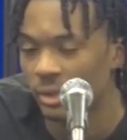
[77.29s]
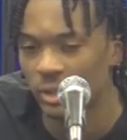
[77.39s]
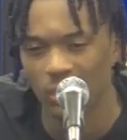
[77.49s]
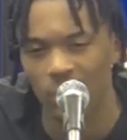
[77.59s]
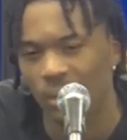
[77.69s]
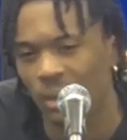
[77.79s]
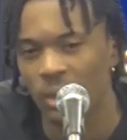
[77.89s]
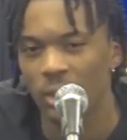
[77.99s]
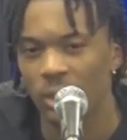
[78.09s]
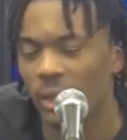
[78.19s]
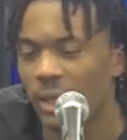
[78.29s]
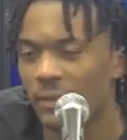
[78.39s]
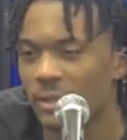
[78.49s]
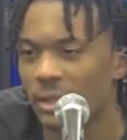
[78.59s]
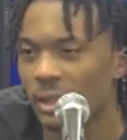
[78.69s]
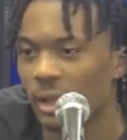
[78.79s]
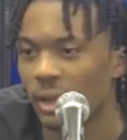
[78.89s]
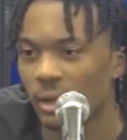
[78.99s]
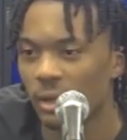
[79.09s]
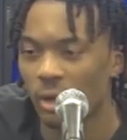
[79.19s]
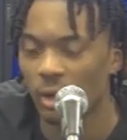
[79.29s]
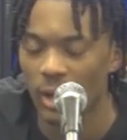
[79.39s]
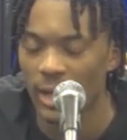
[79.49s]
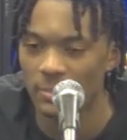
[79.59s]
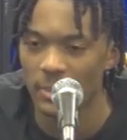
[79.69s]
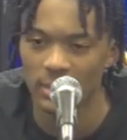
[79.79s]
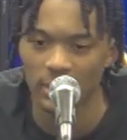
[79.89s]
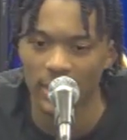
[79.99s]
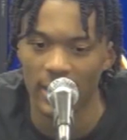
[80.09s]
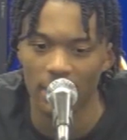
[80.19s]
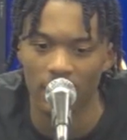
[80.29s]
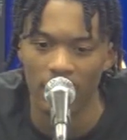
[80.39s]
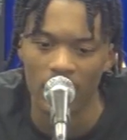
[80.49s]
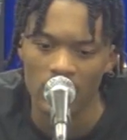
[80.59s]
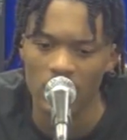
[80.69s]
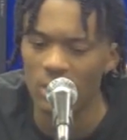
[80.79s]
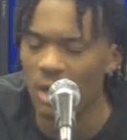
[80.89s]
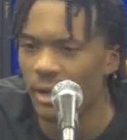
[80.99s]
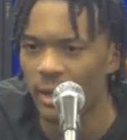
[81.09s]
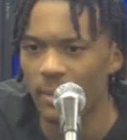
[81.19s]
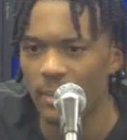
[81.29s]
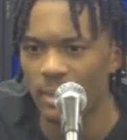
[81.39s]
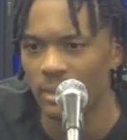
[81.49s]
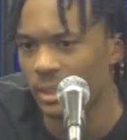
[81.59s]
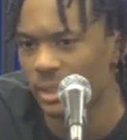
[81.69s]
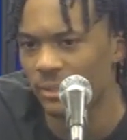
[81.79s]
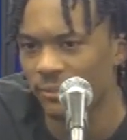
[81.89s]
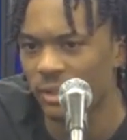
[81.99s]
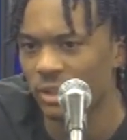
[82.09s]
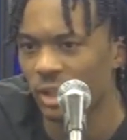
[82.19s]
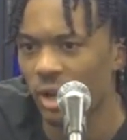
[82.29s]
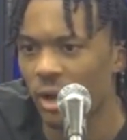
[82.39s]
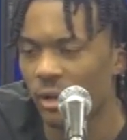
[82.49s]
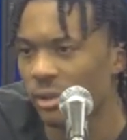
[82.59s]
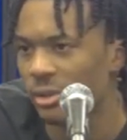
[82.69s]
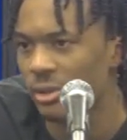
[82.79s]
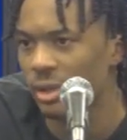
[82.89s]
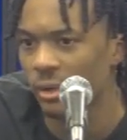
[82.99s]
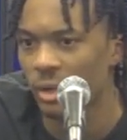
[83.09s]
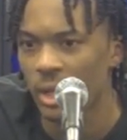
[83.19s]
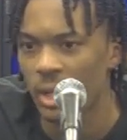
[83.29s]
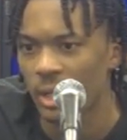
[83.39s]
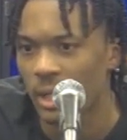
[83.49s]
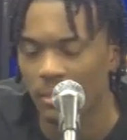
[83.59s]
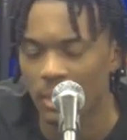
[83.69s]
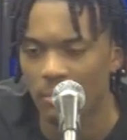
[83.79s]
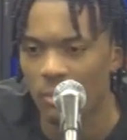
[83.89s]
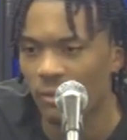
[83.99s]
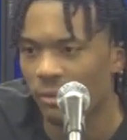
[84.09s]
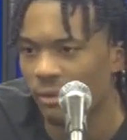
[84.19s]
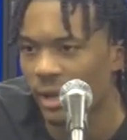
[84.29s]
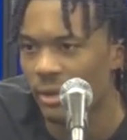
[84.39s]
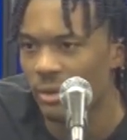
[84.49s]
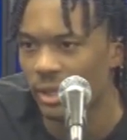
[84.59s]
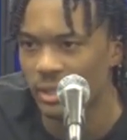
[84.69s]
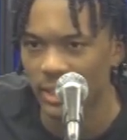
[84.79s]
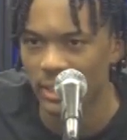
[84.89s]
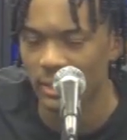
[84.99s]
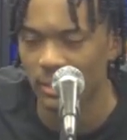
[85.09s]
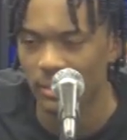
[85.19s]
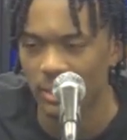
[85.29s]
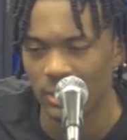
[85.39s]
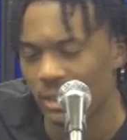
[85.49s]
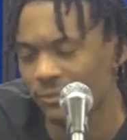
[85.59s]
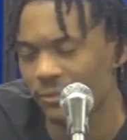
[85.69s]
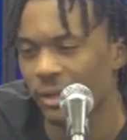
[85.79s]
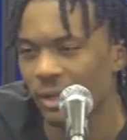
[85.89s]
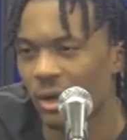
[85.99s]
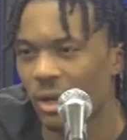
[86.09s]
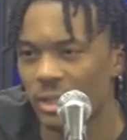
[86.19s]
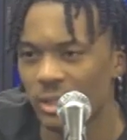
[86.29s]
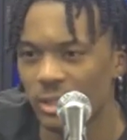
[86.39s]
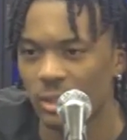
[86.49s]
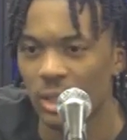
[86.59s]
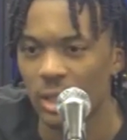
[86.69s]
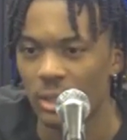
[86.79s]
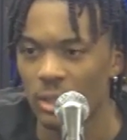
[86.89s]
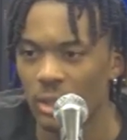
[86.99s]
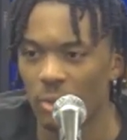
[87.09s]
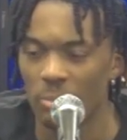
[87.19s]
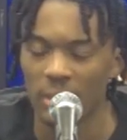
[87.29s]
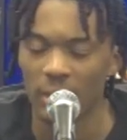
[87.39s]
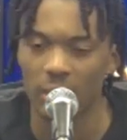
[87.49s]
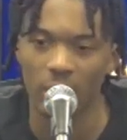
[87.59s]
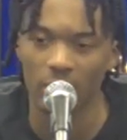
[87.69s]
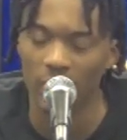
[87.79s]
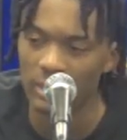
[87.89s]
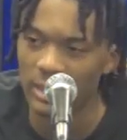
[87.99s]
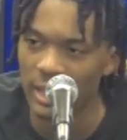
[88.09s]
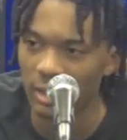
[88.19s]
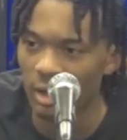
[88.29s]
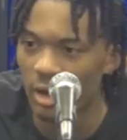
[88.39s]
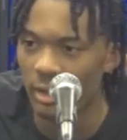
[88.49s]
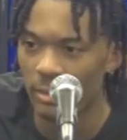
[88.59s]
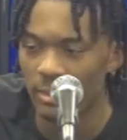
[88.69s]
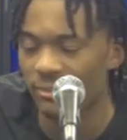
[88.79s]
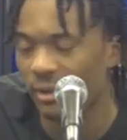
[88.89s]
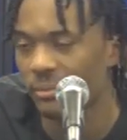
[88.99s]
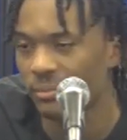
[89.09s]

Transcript: So, you know, he gives it uh, on all aspects of the game. But just guarding him is, is, is fun to guard. You know, him keep moving around. You got to chase him. It's, it's just fun to guard. Just to, you know, be on the other side of guard him is fun.